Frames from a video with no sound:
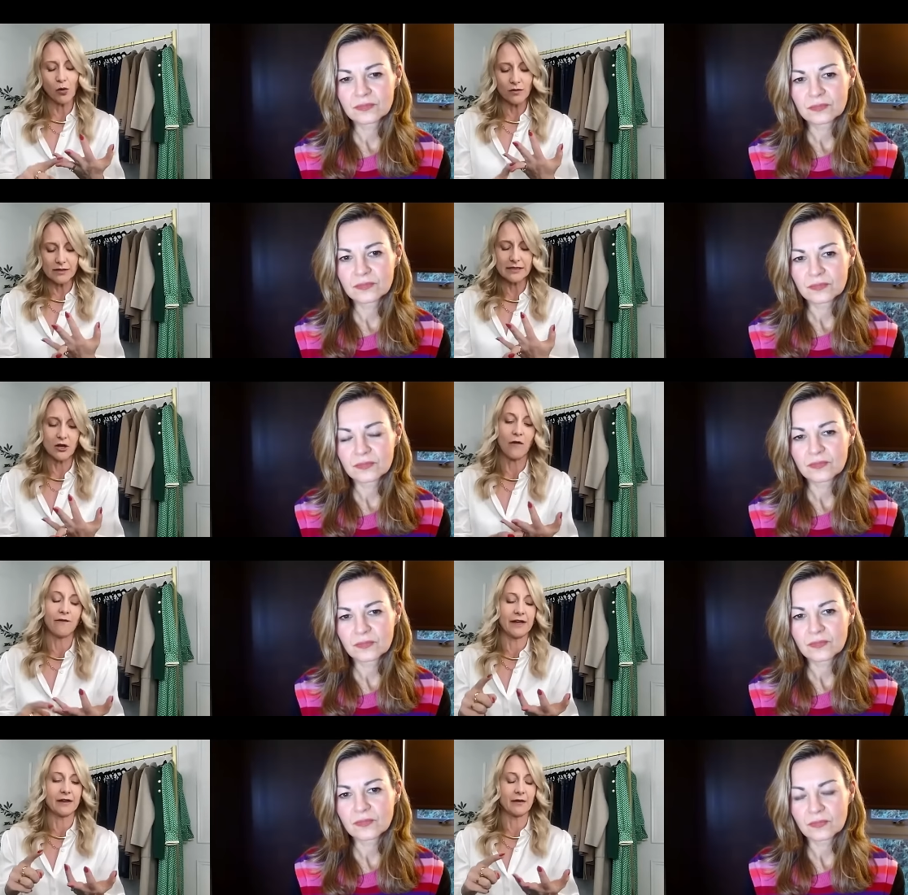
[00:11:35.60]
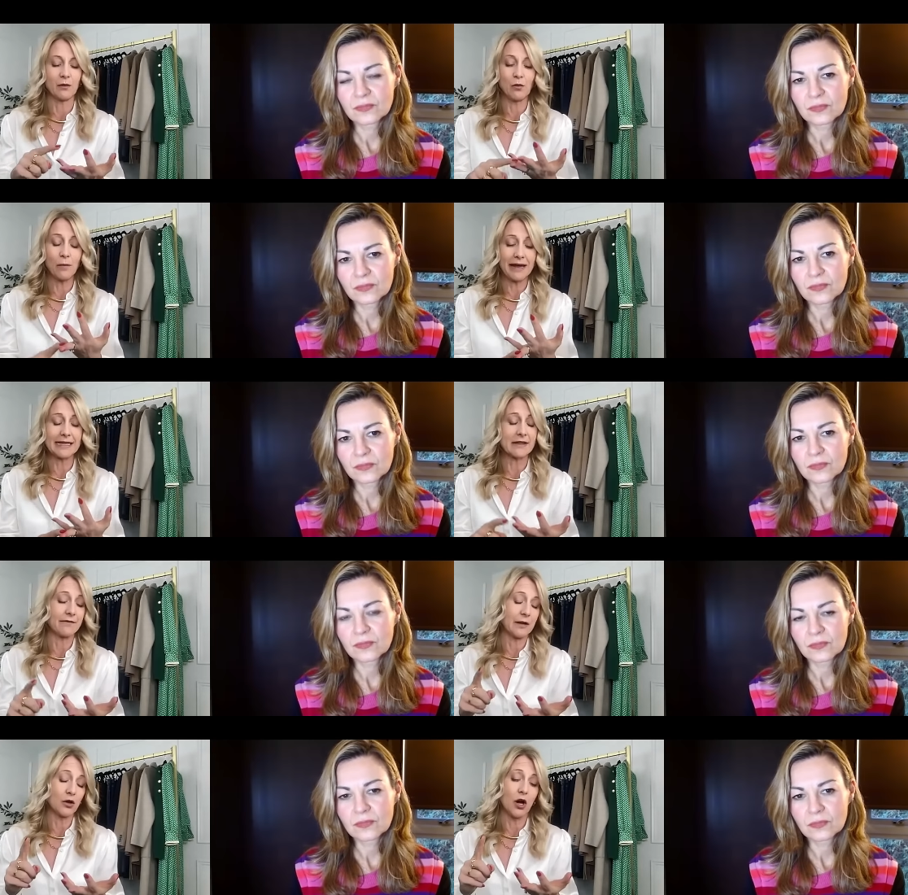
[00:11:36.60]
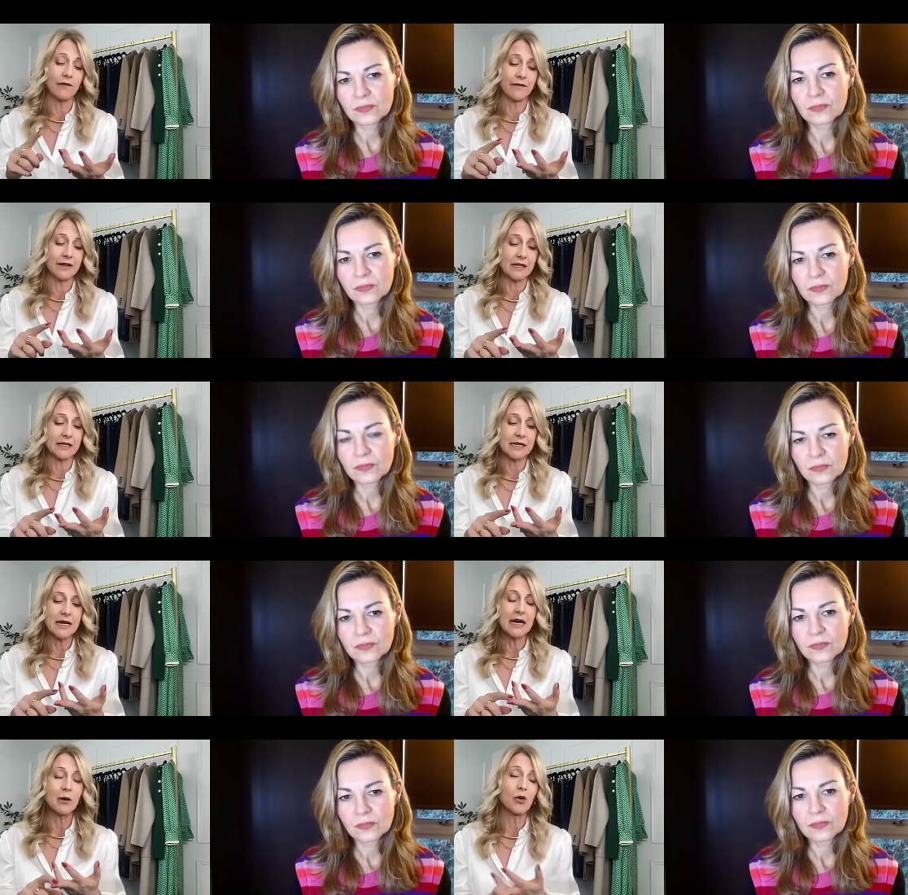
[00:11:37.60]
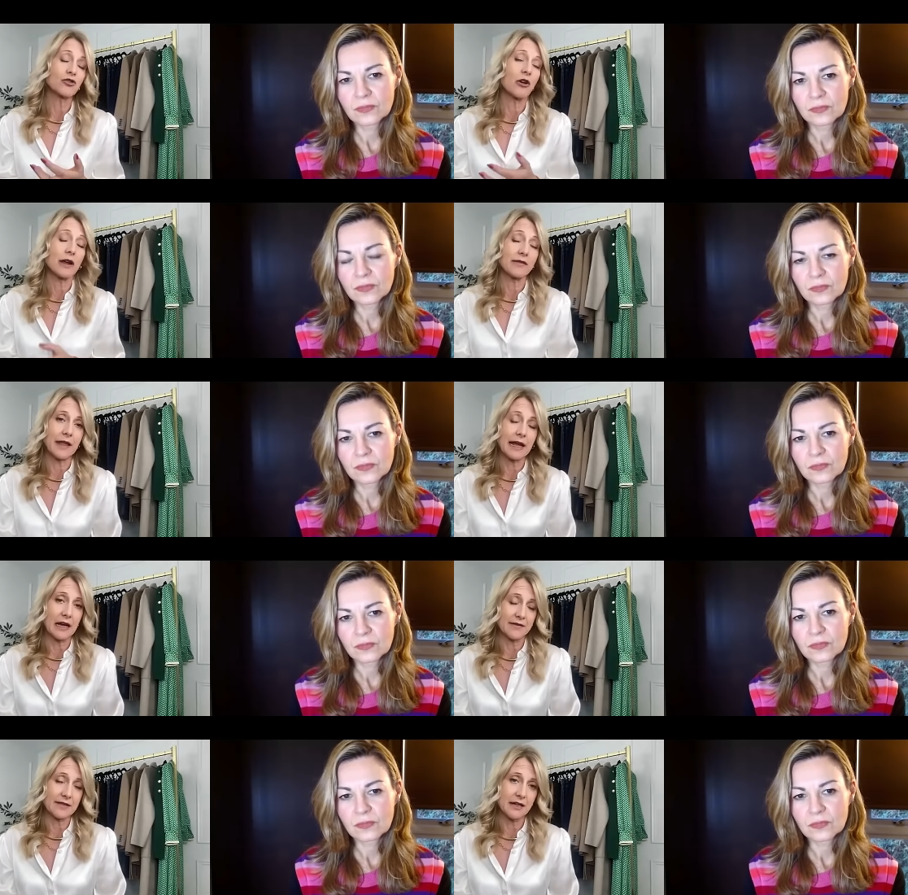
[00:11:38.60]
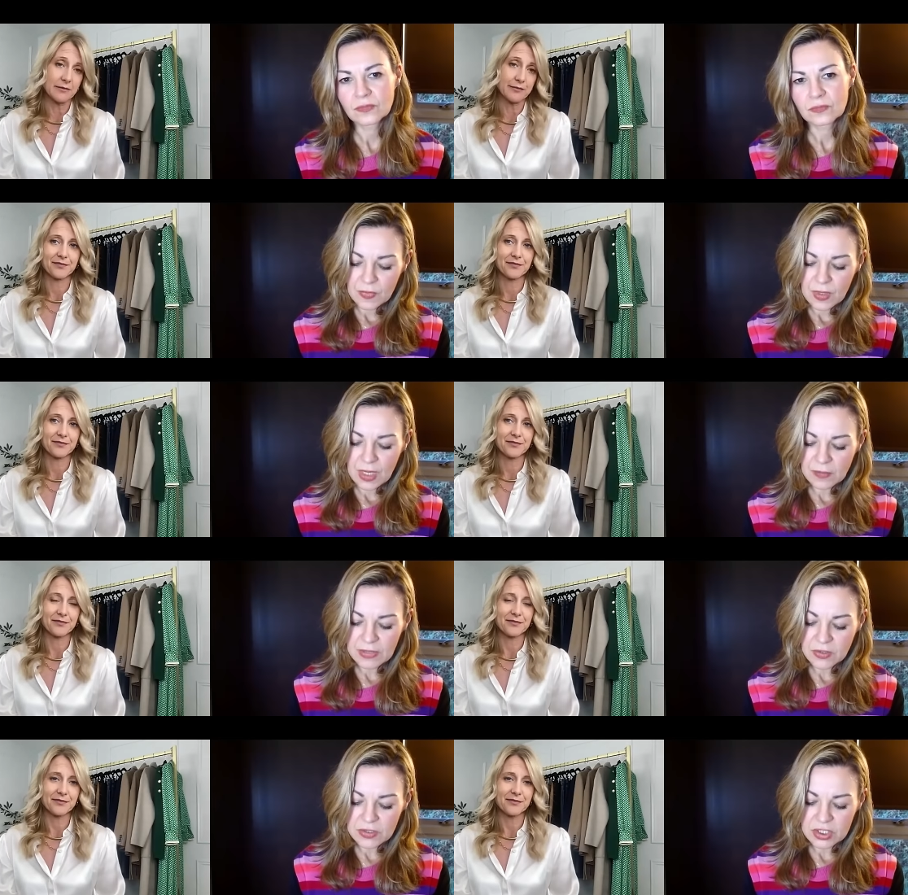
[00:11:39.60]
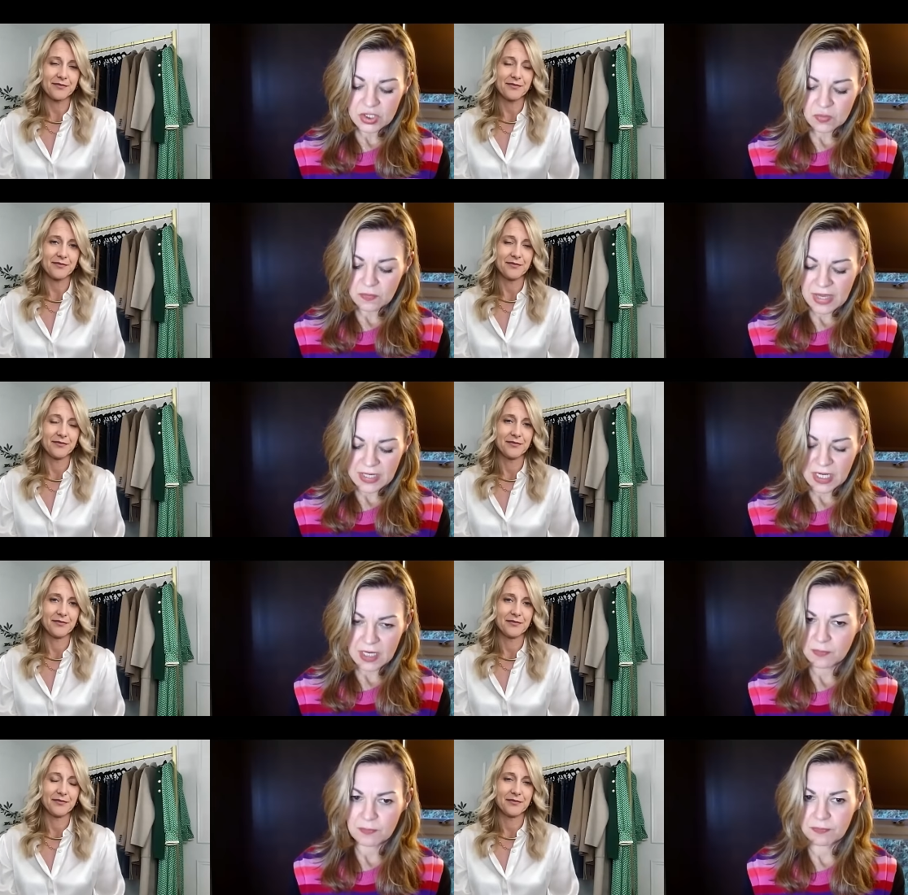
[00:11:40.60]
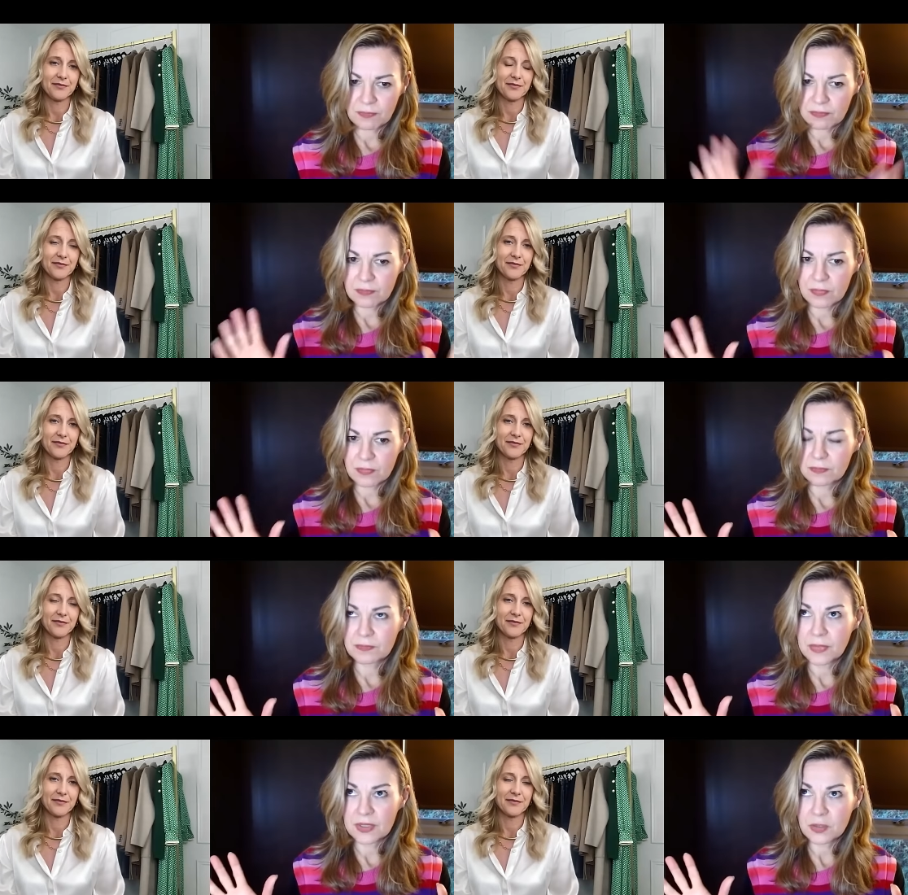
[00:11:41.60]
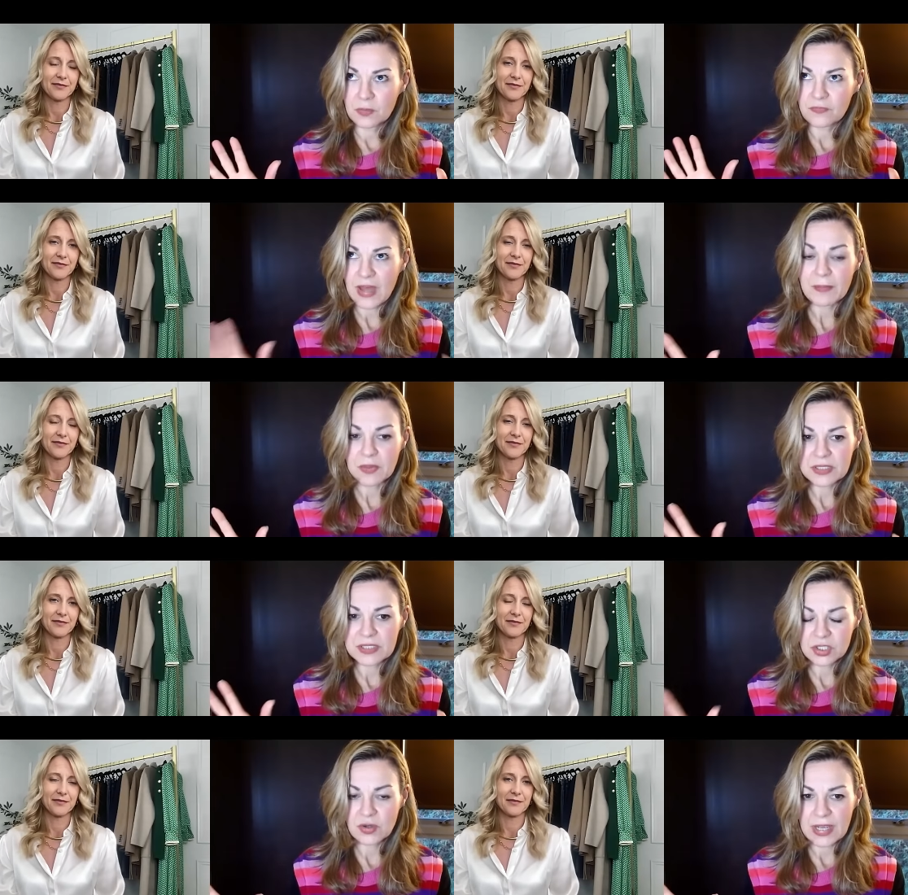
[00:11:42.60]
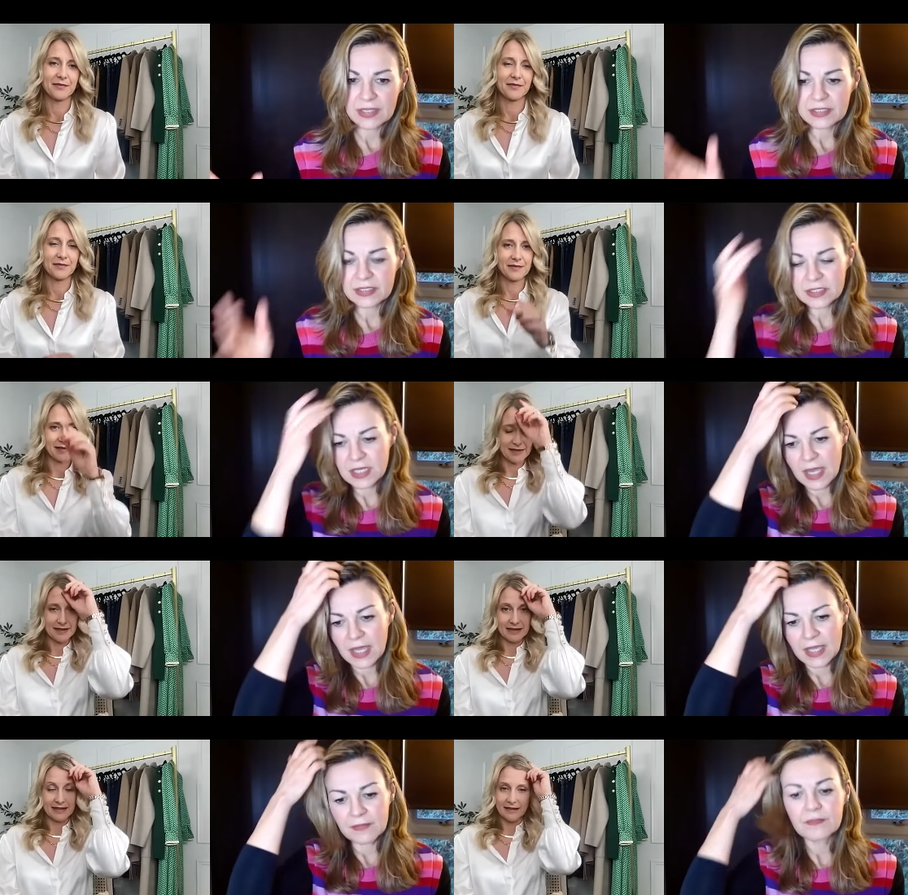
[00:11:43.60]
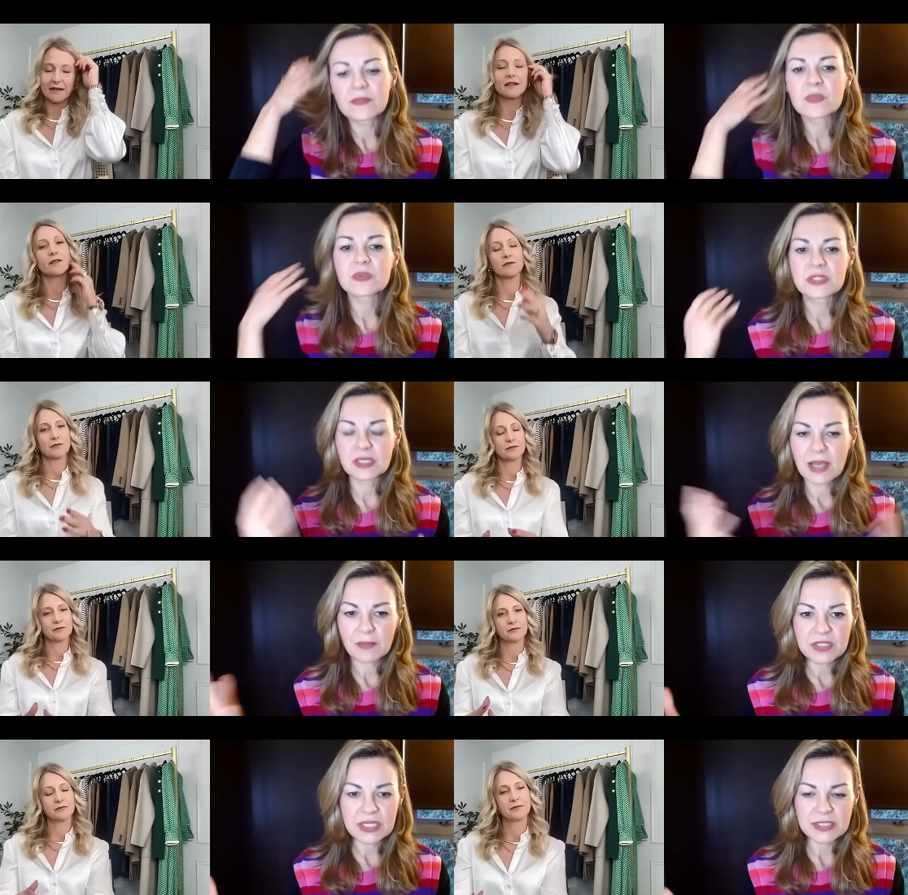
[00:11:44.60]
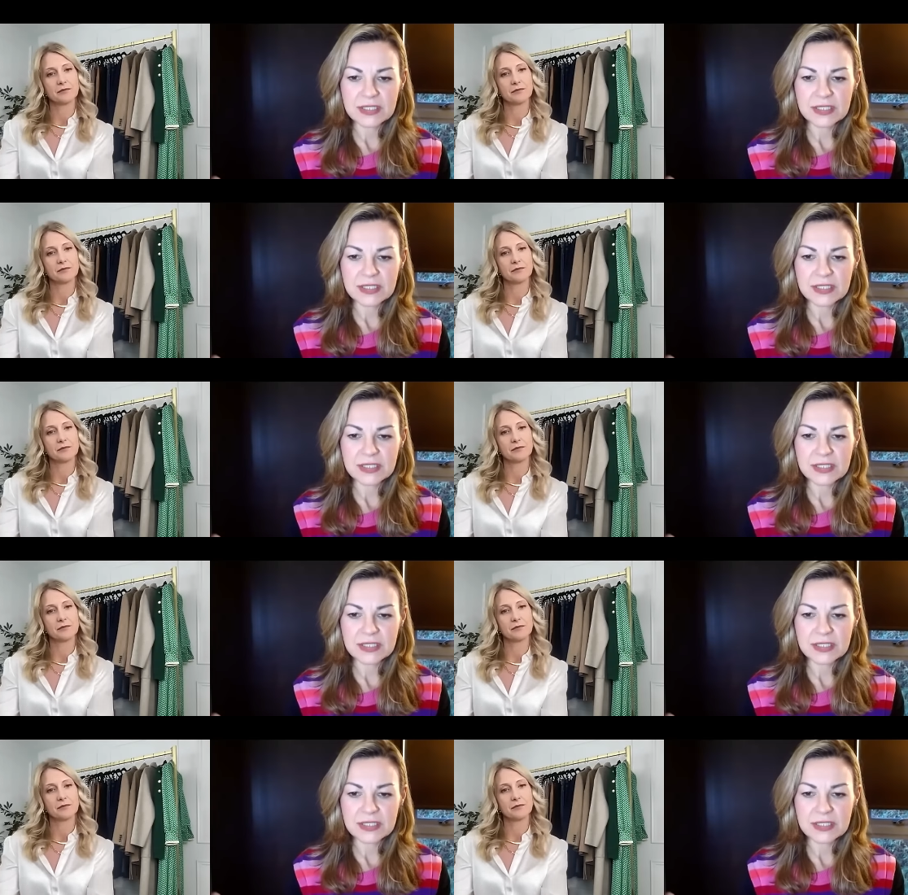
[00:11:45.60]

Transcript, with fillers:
Speaker 1: what's confident, what makes them feel confident and what's right for their lifestyle.
Speaker 2: And I mean, there's so many you know, fabulously dressed um, celebrities